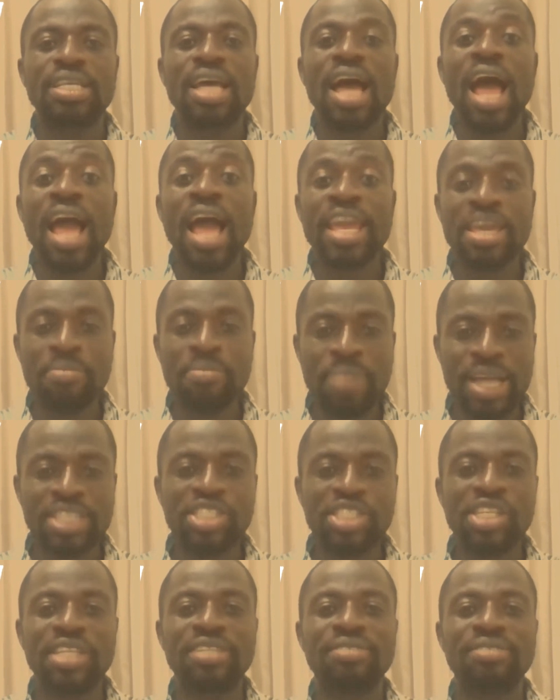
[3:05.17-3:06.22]

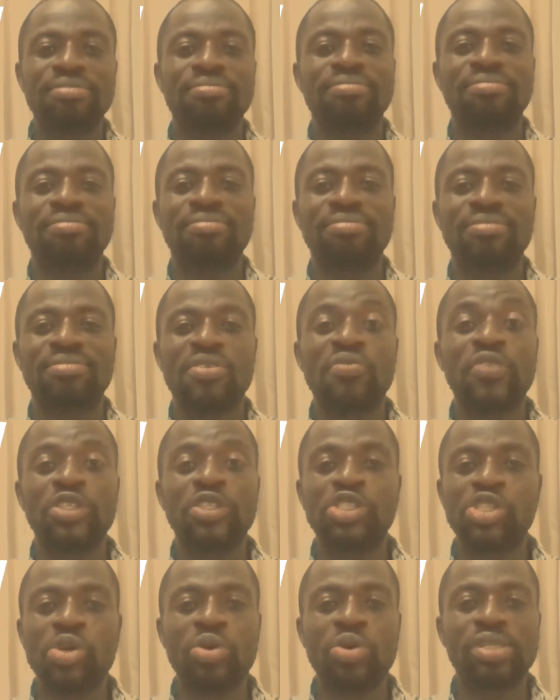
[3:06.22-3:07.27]
ahimachi for
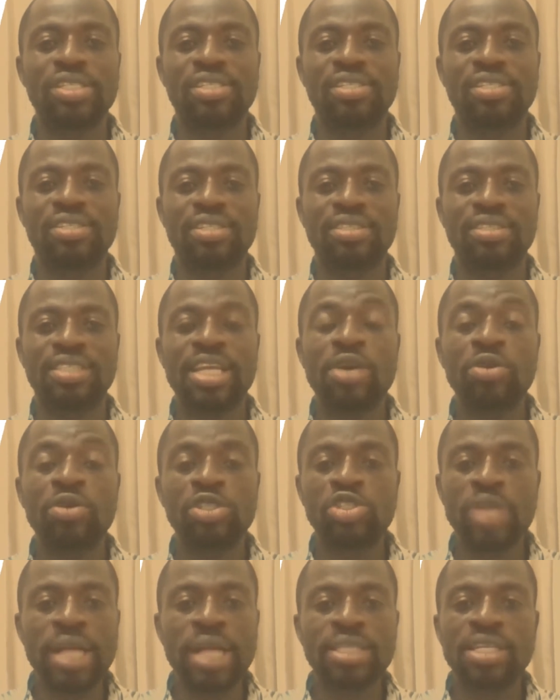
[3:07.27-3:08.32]
short. The
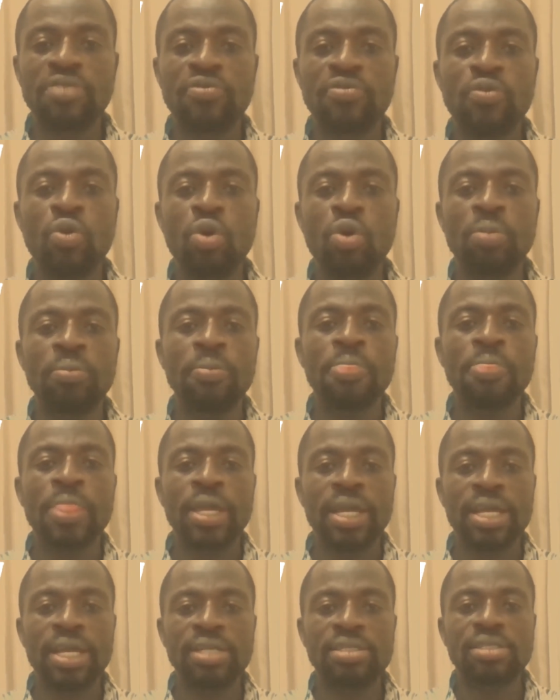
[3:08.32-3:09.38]
contracted form
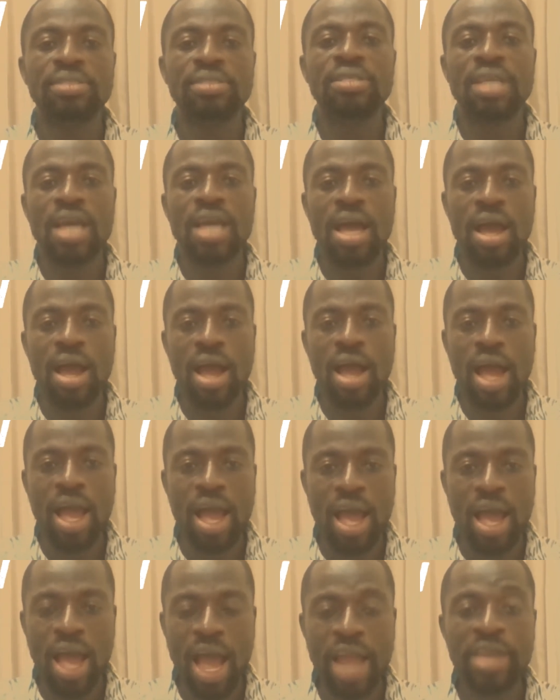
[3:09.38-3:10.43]
is
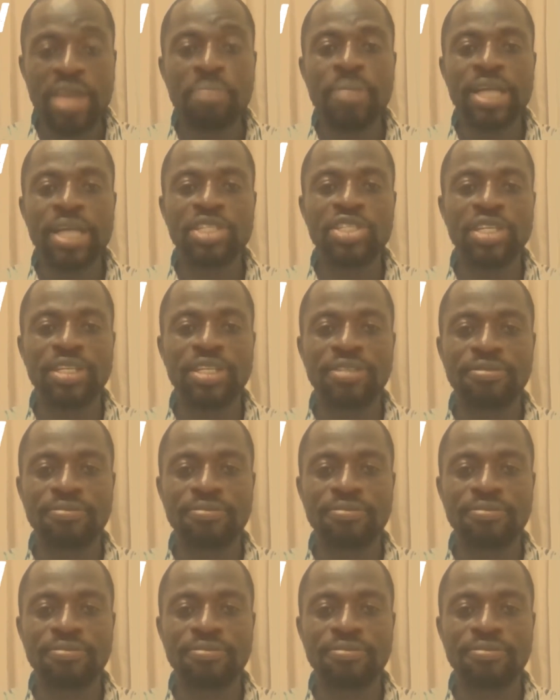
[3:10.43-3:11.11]
ahimachi.